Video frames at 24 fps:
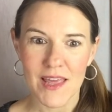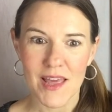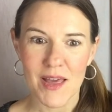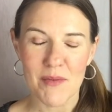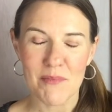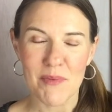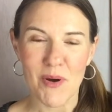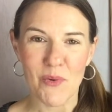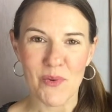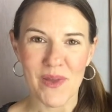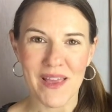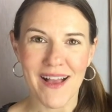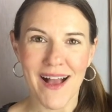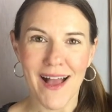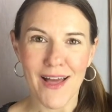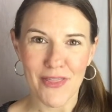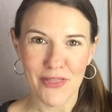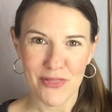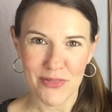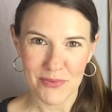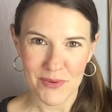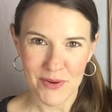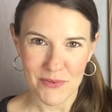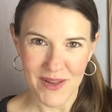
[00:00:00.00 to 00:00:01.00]
But we got
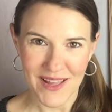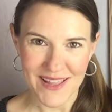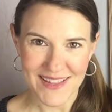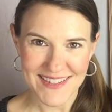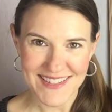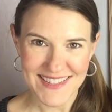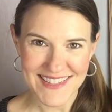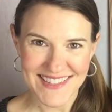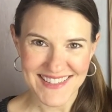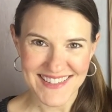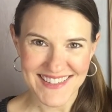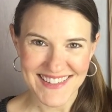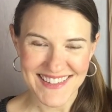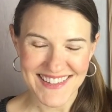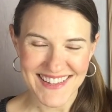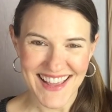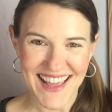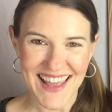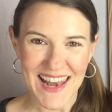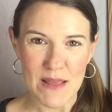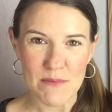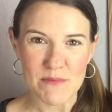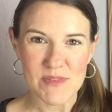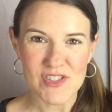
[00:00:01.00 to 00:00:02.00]
through it,
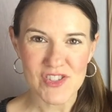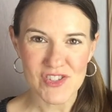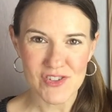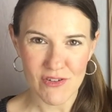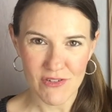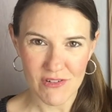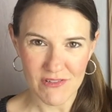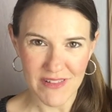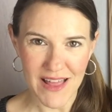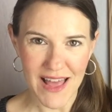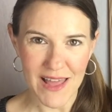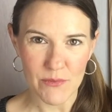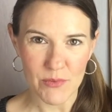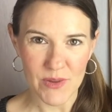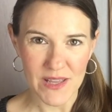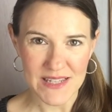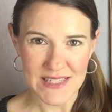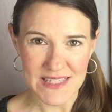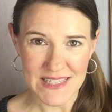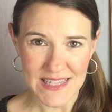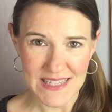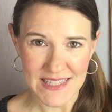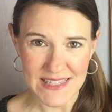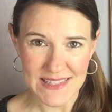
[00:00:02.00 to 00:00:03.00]
and I'm so glad we
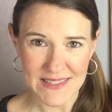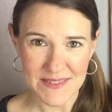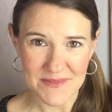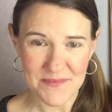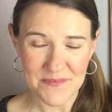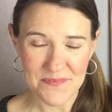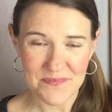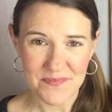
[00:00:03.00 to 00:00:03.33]
did.